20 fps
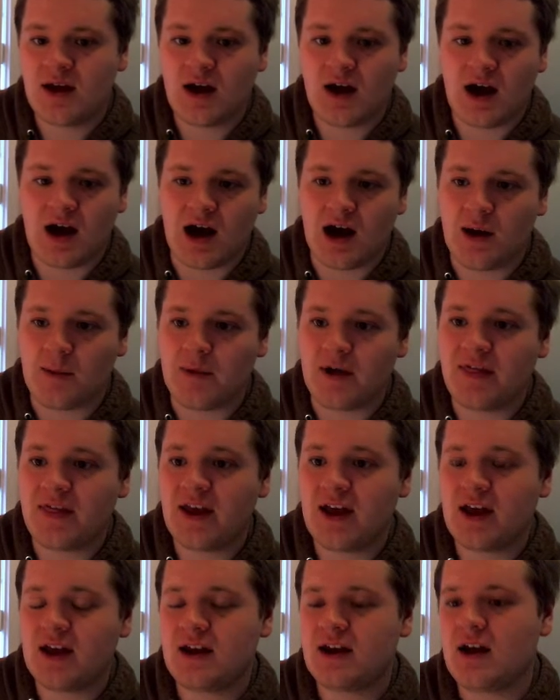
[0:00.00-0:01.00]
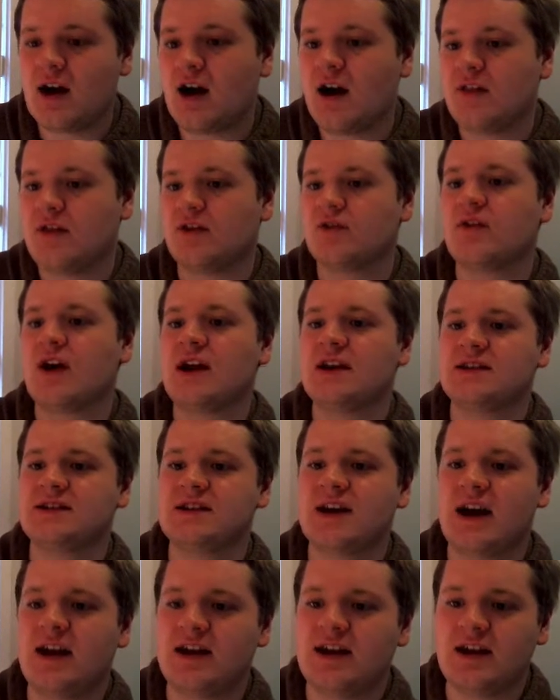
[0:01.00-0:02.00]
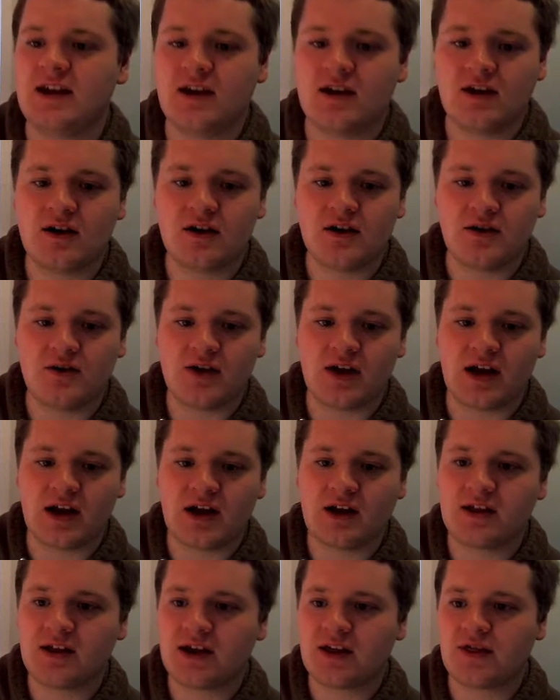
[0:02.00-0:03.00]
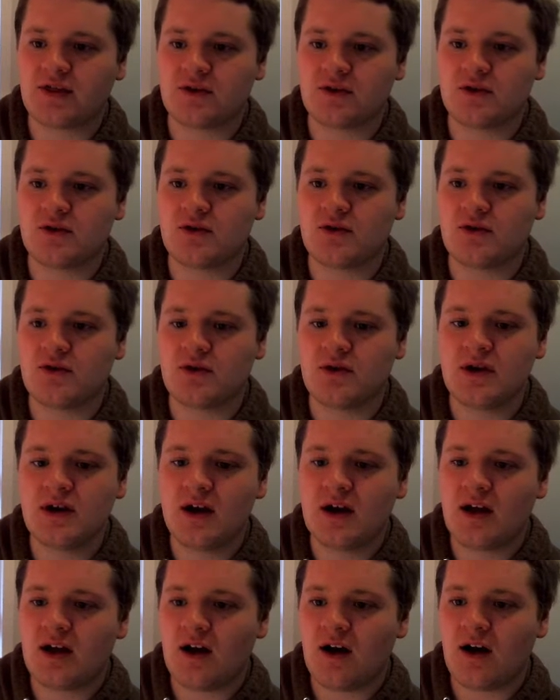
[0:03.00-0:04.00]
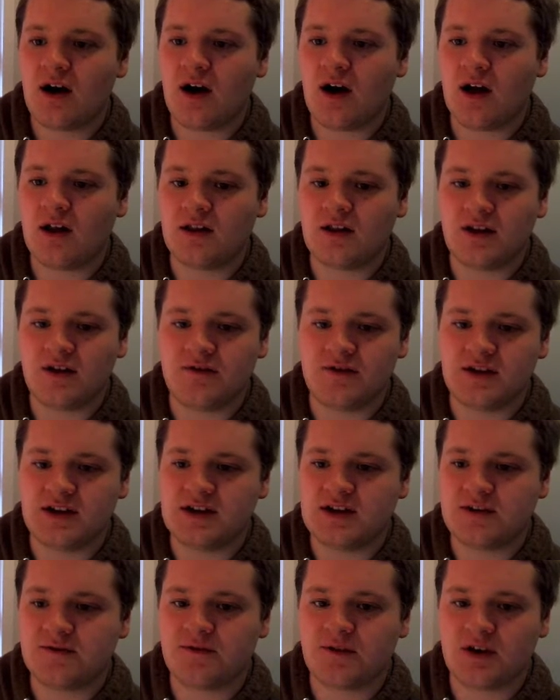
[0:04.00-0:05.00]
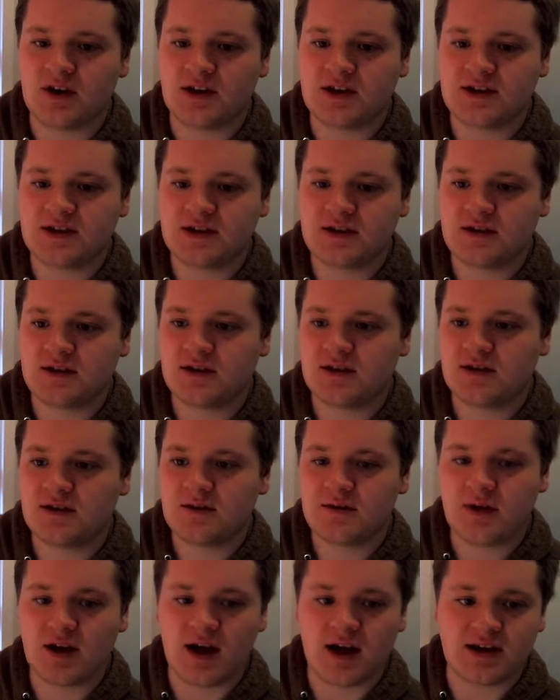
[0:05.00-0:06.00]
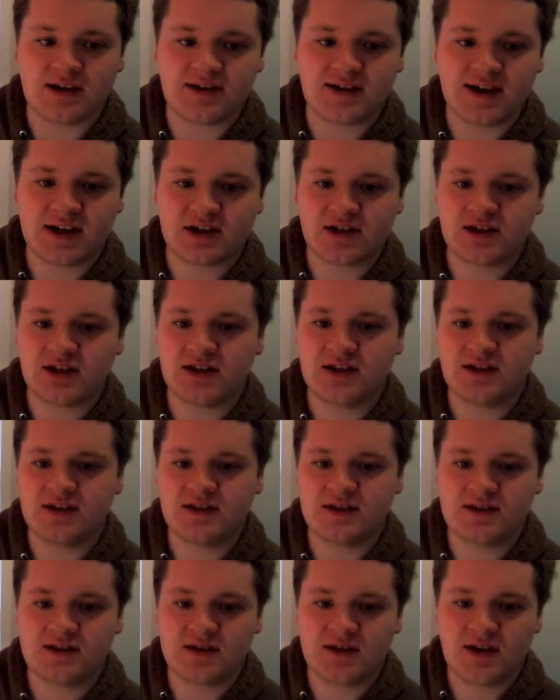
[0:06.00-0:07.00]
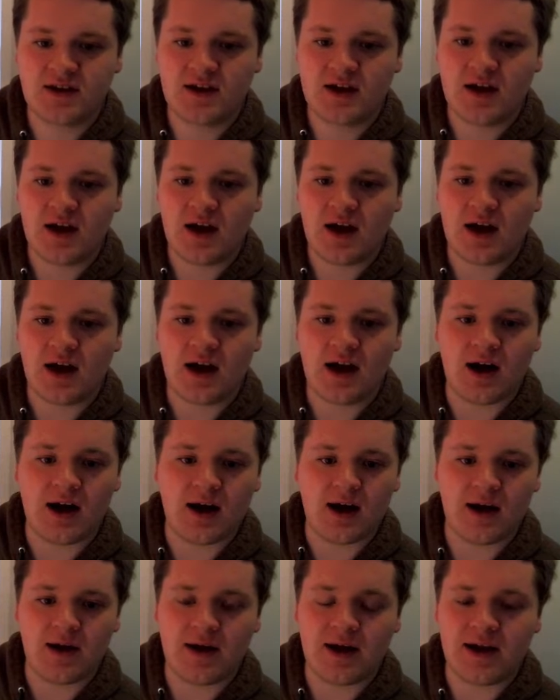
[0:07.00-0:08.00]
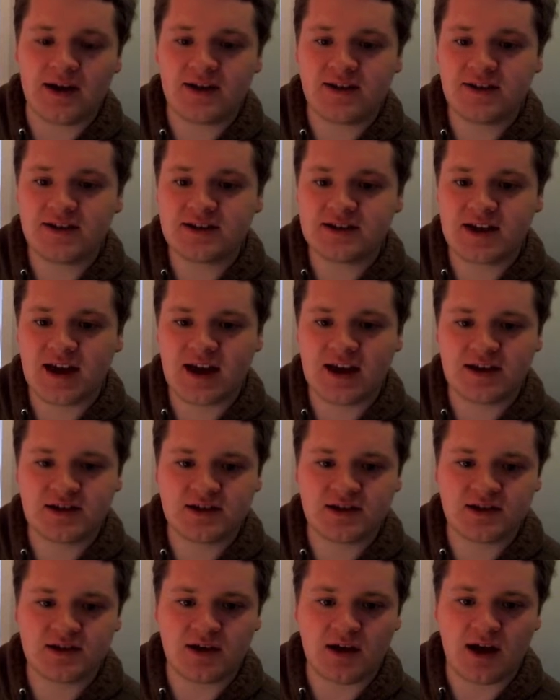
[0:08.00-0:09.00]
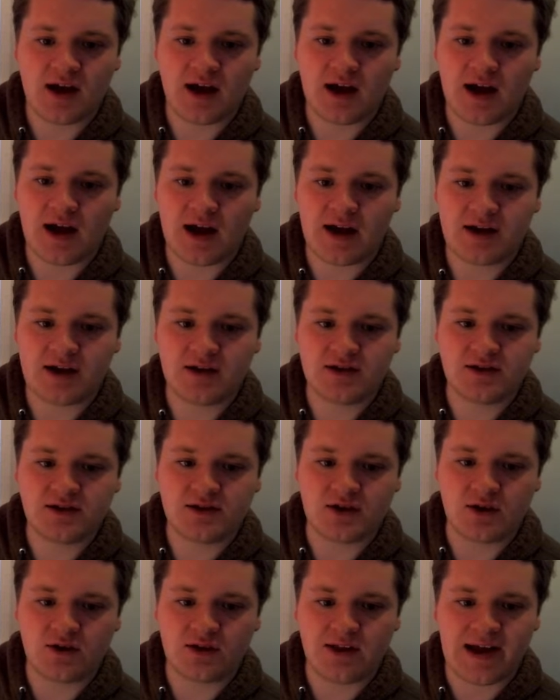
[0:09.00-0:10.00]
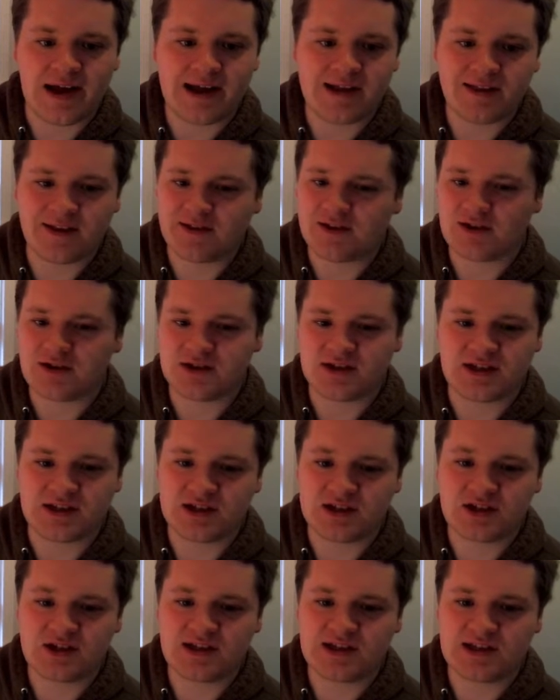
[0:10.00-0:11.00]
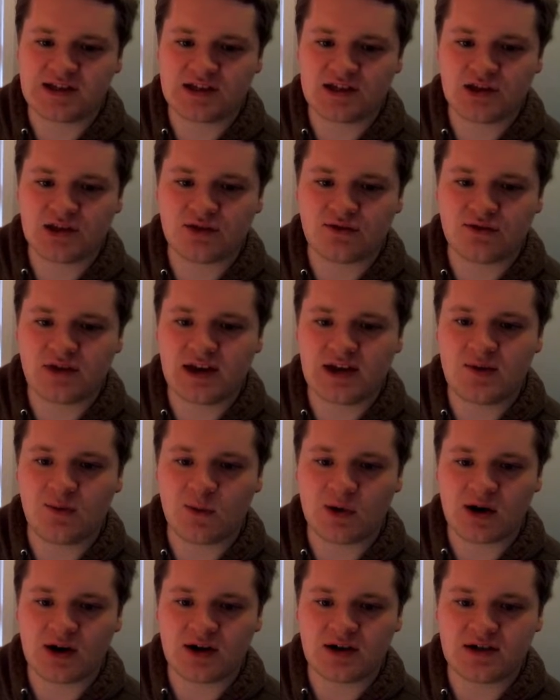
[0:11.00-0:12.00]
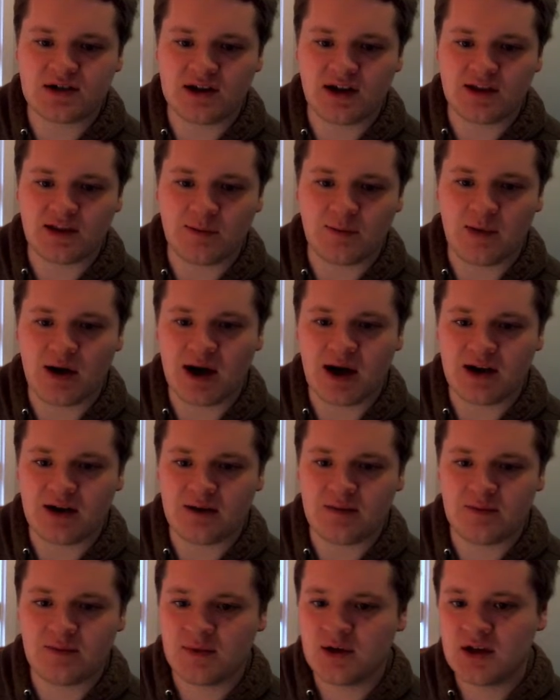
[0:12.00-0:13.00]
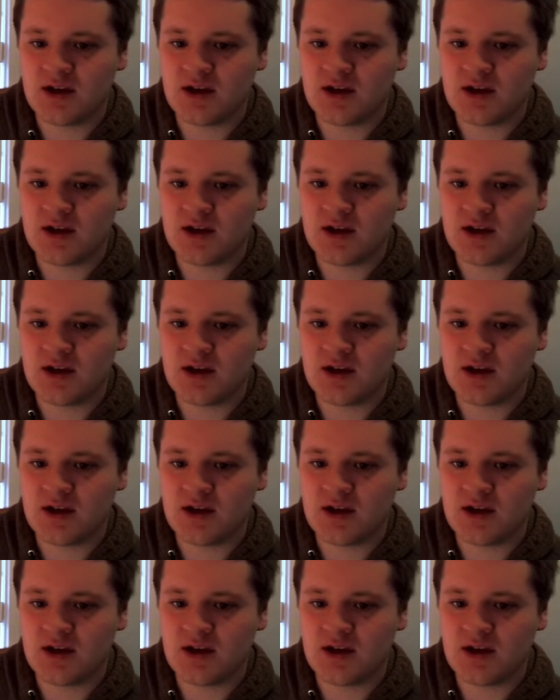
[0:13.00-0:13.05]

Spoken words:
And then on the right side here, you can click through all of the different sections. And in this case, I don't like that there's just these 3 words on the bottom.